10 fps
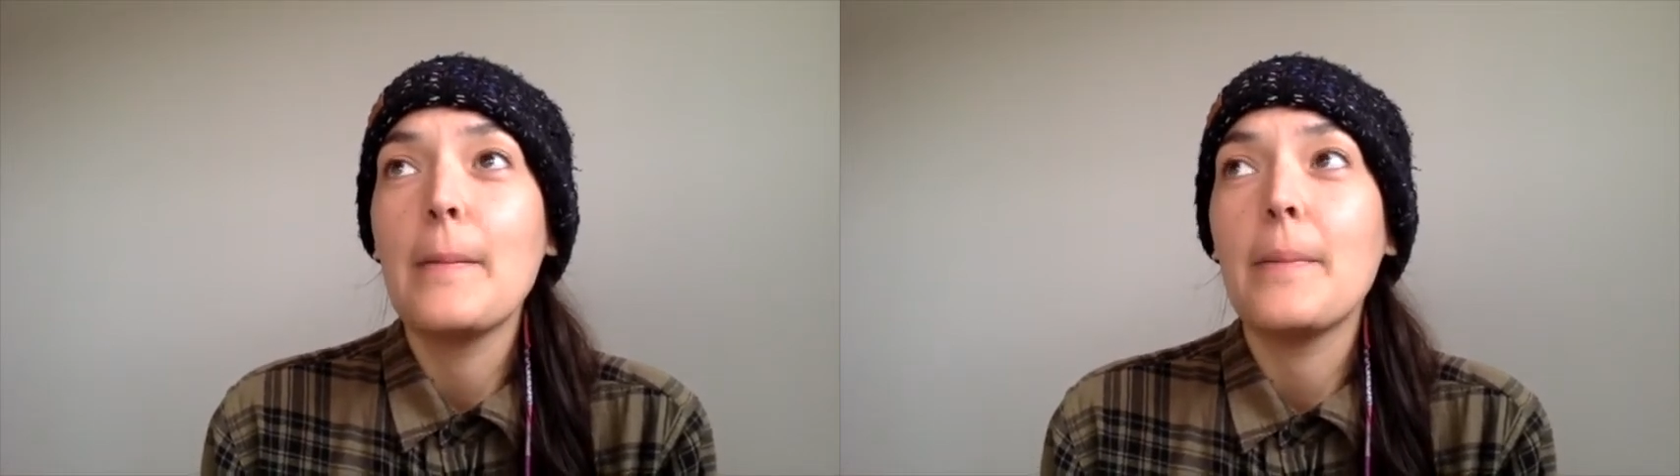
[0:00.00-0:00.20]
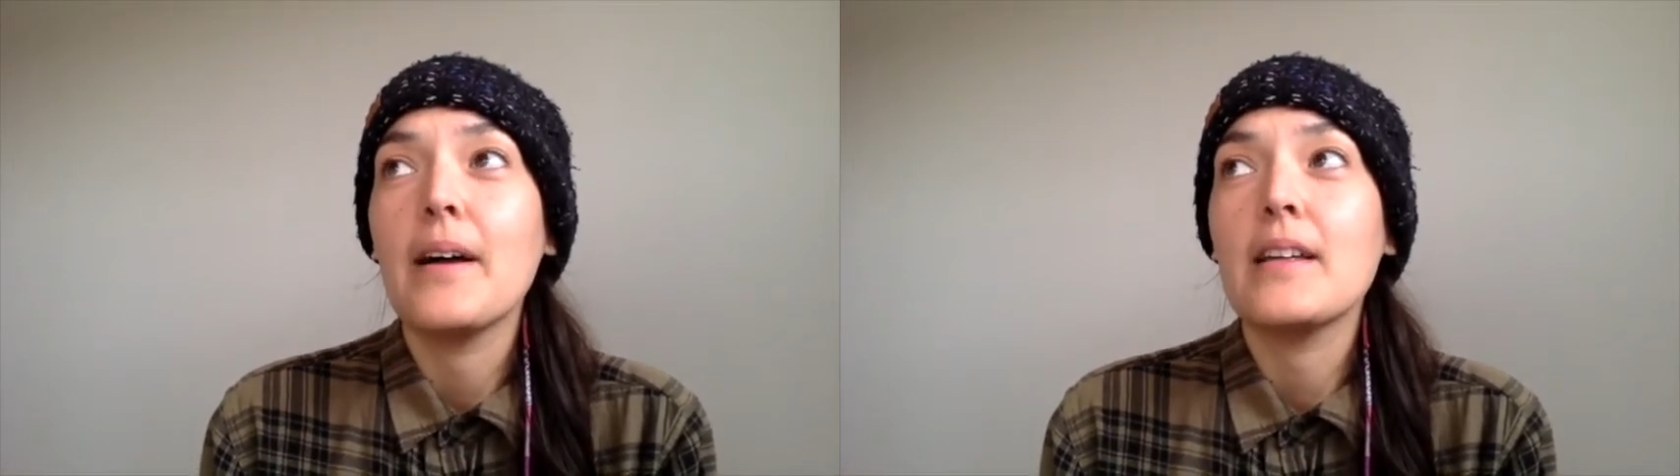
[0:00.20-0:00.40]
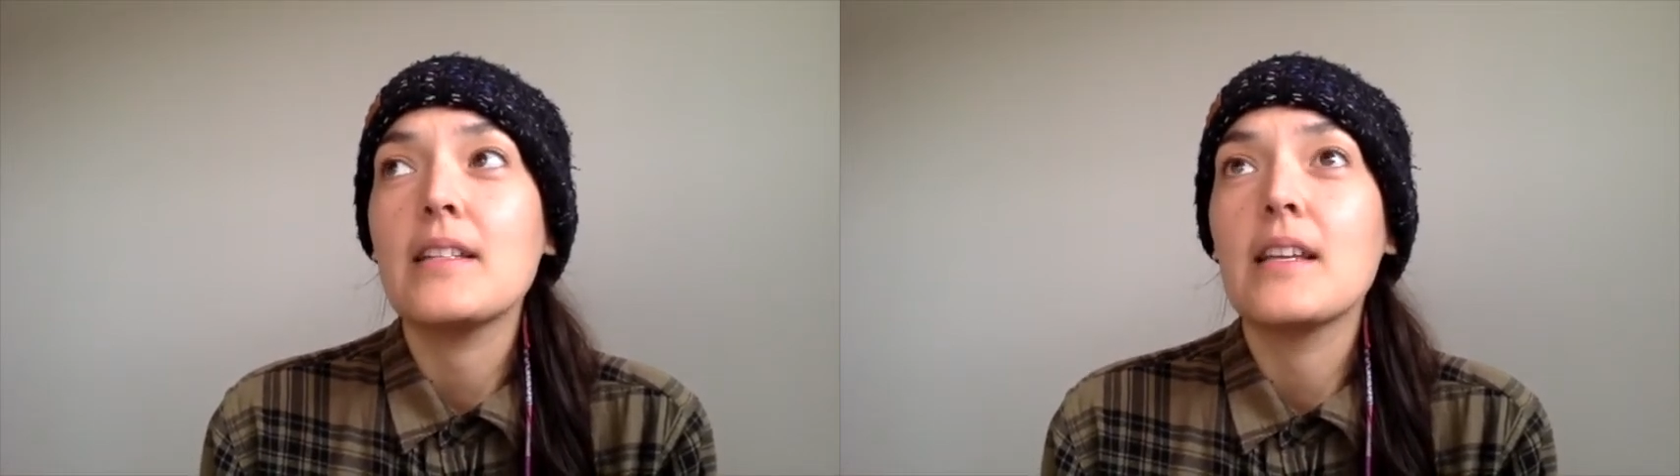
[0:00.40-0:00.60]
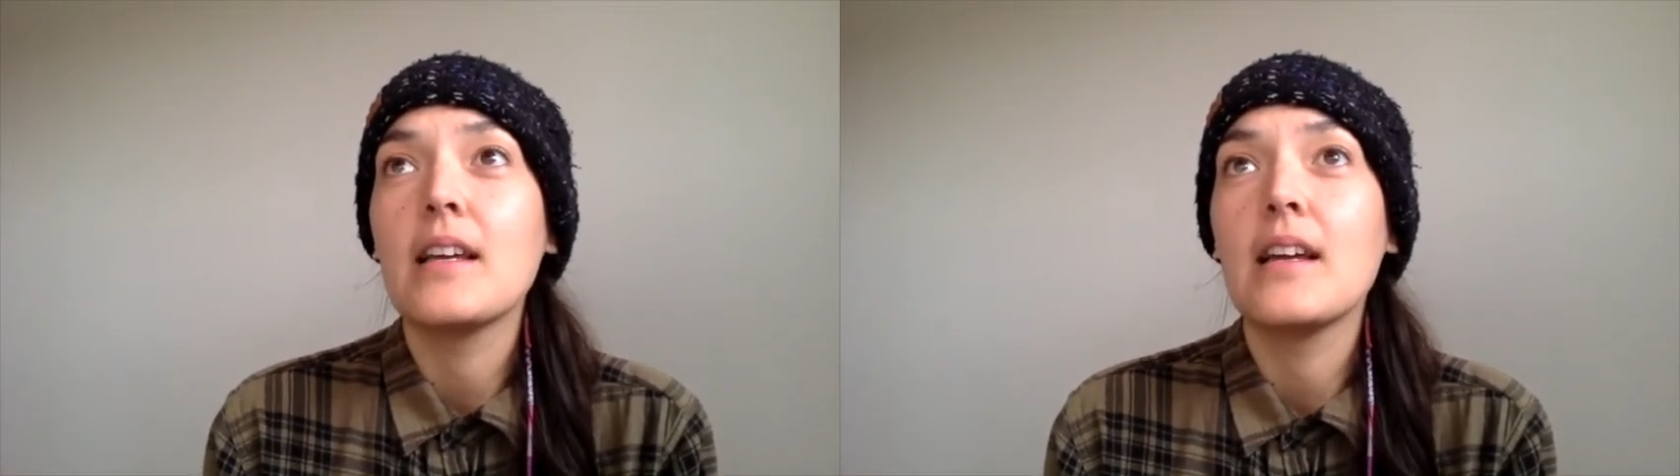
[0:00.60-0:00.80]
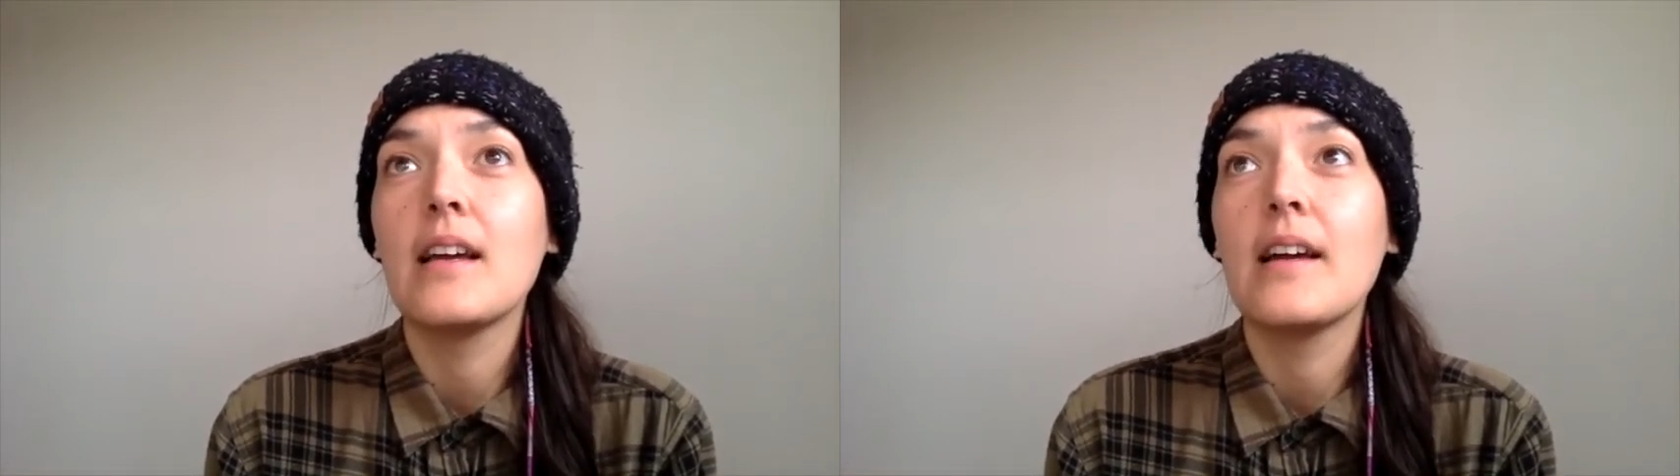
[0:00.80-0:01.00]
but
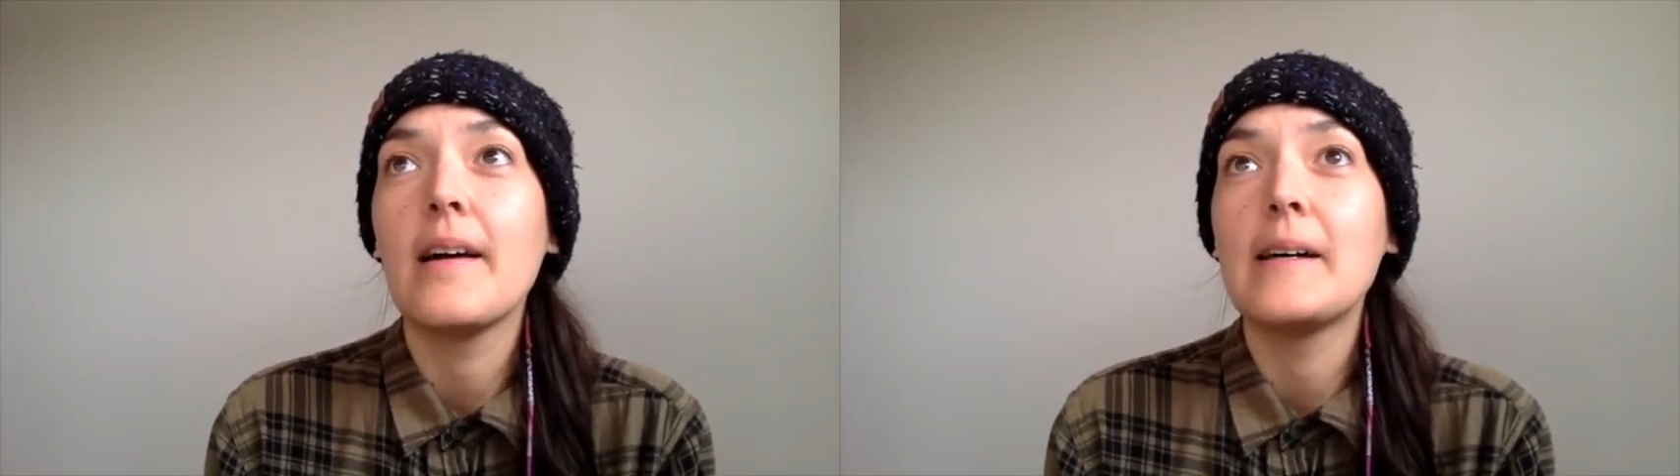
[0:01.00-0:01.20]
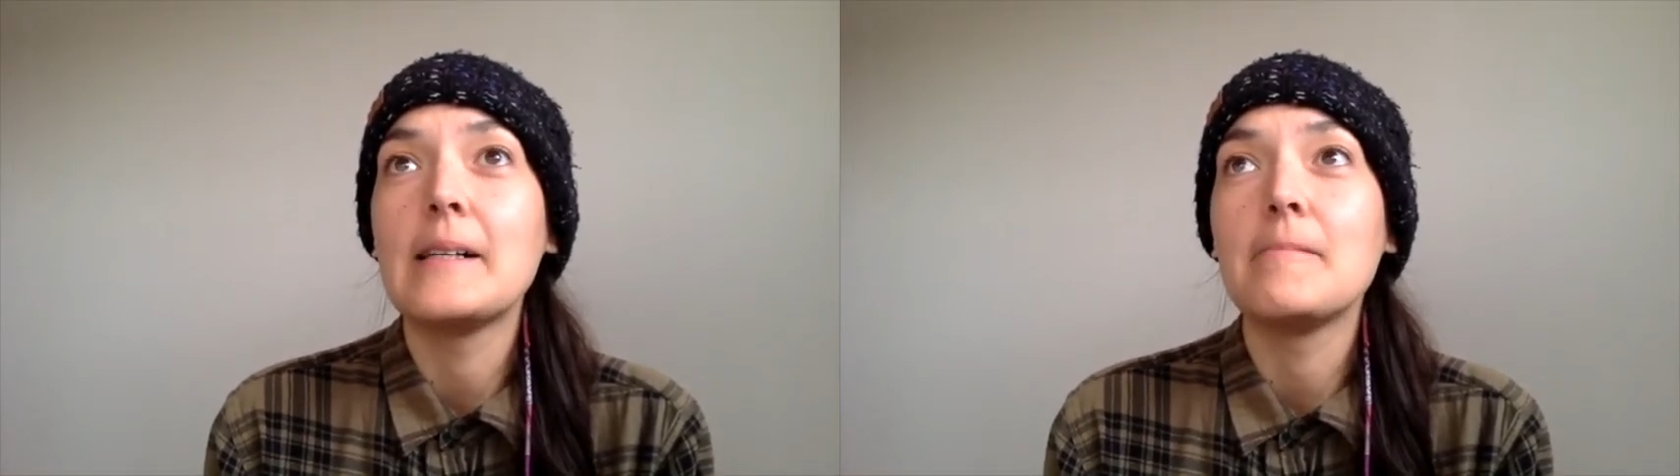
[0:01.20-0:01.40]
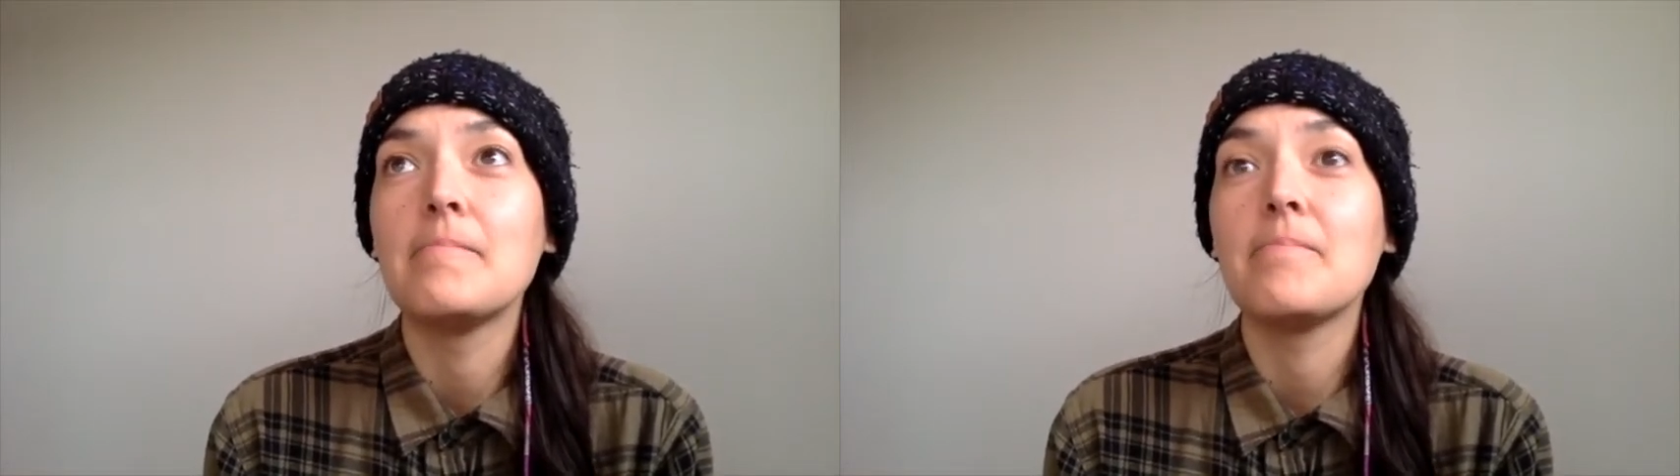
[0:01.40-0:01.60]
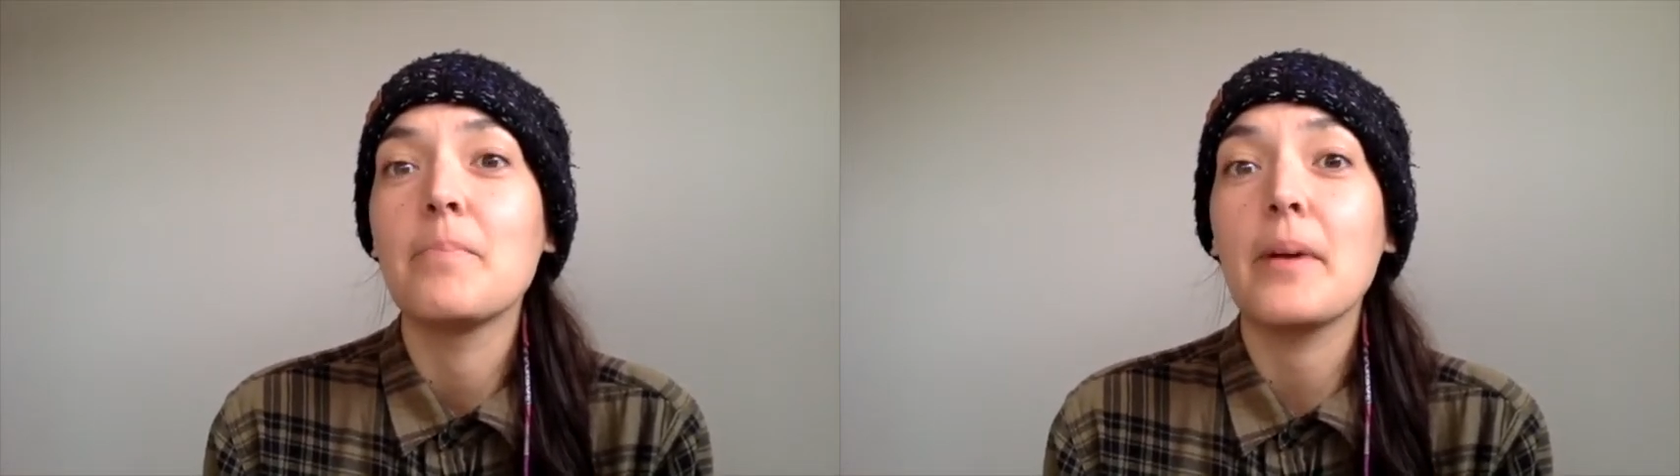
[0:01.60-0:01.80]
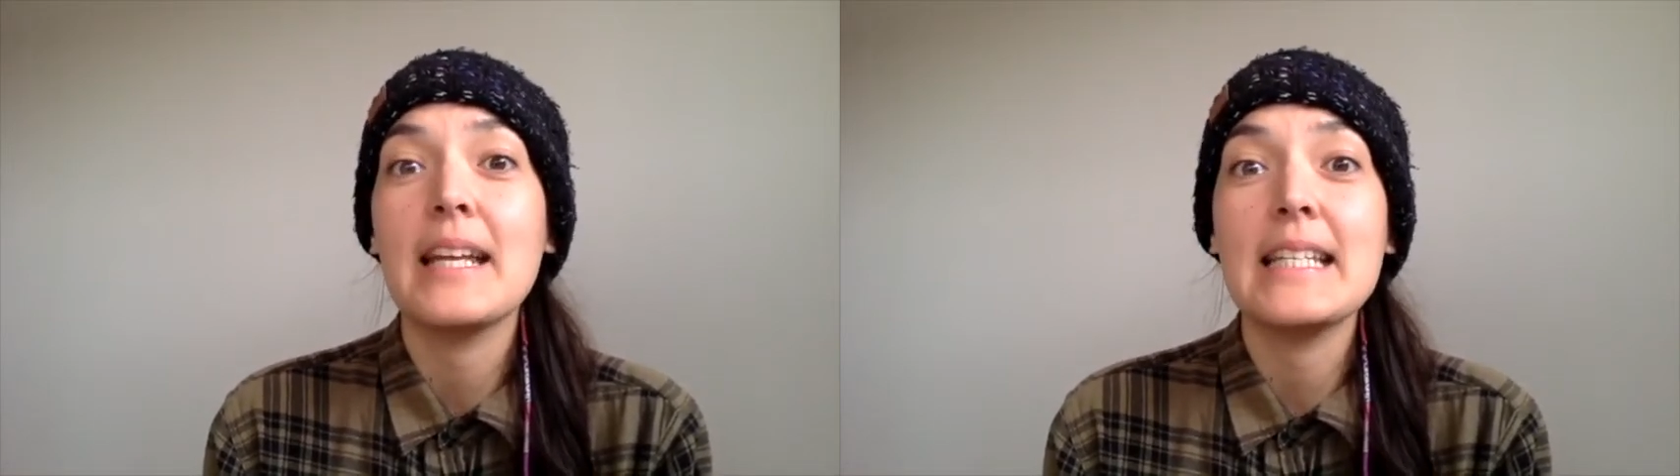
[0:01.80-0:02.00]

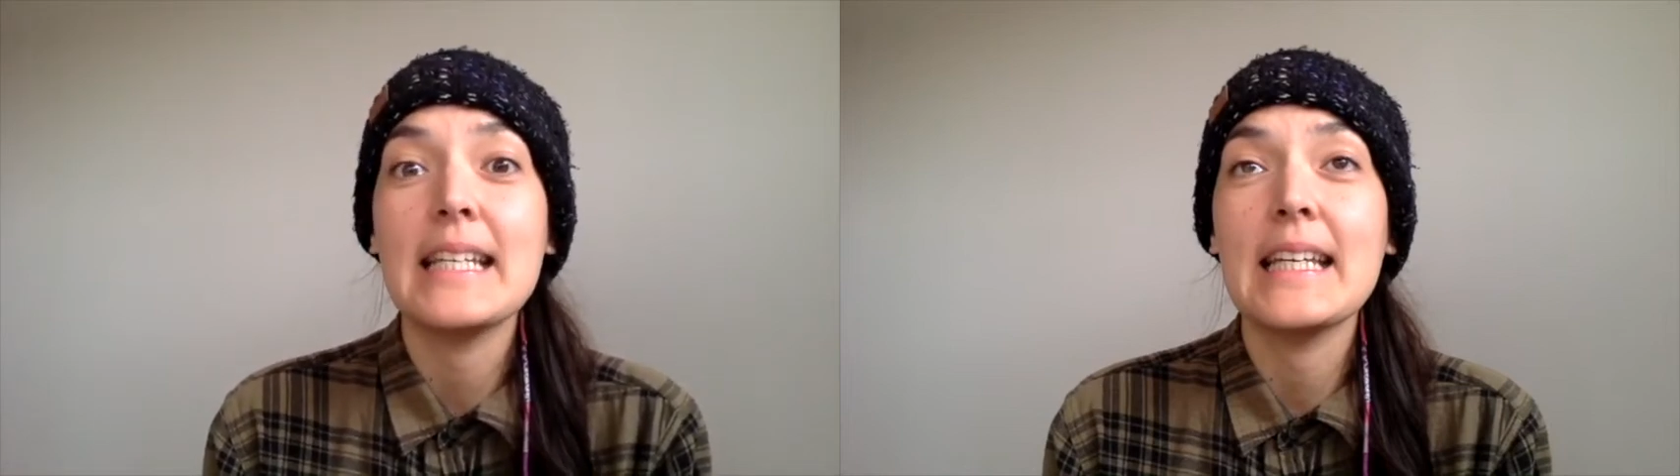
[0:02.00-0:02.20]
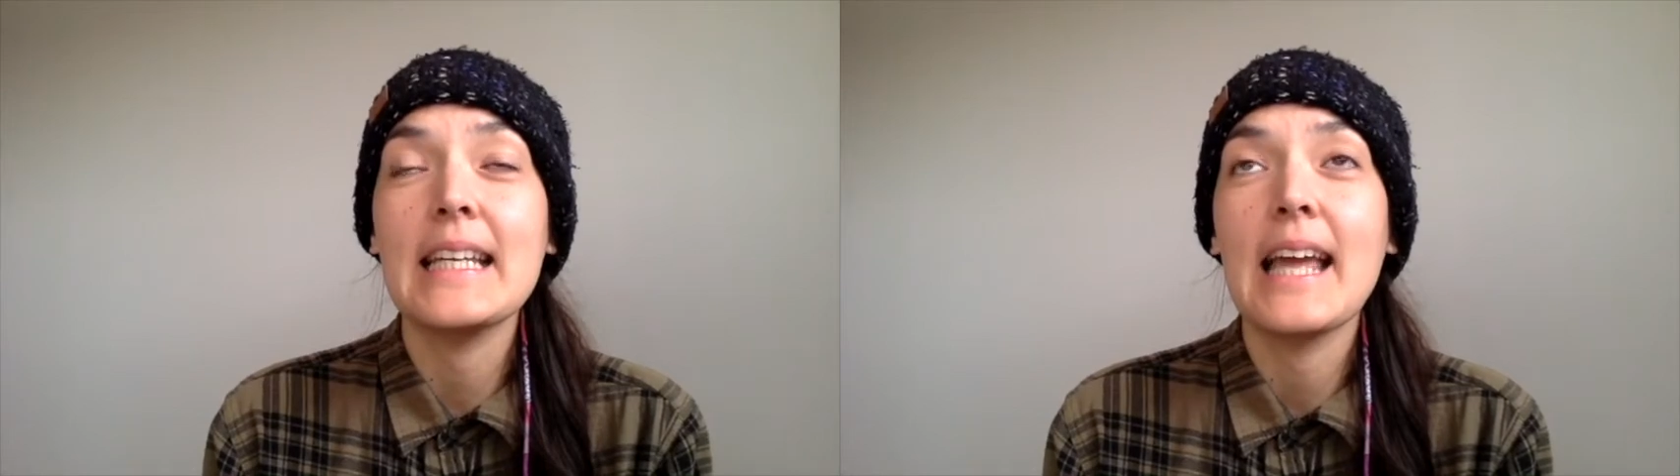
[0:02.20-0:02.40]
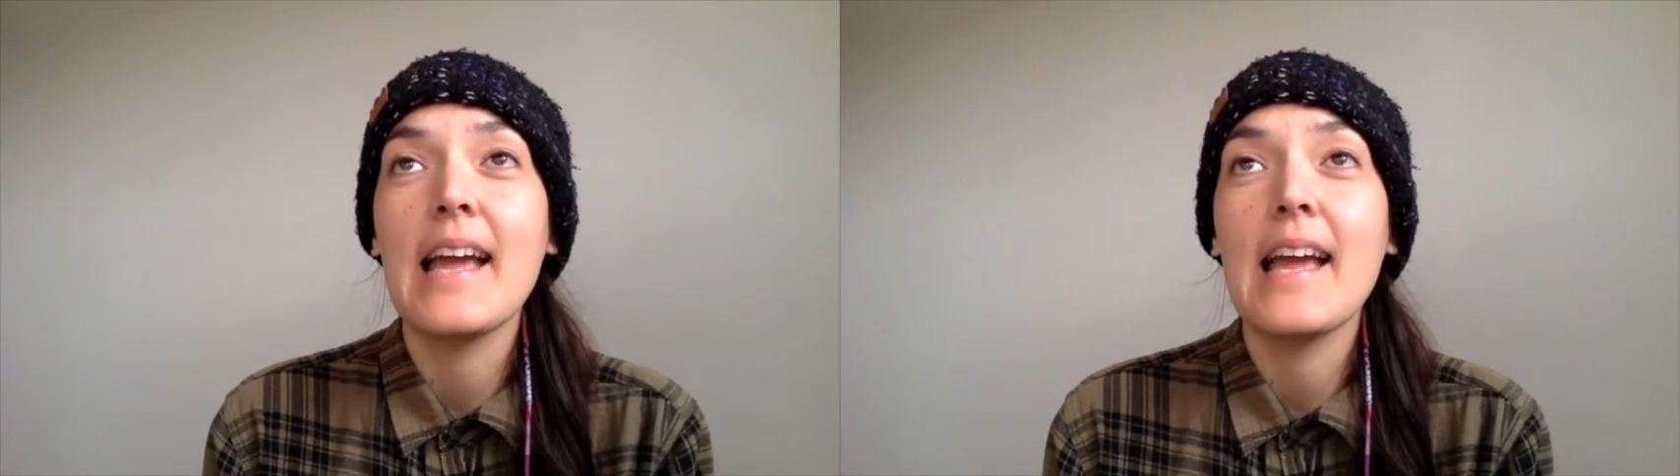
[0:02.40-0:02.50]
I did.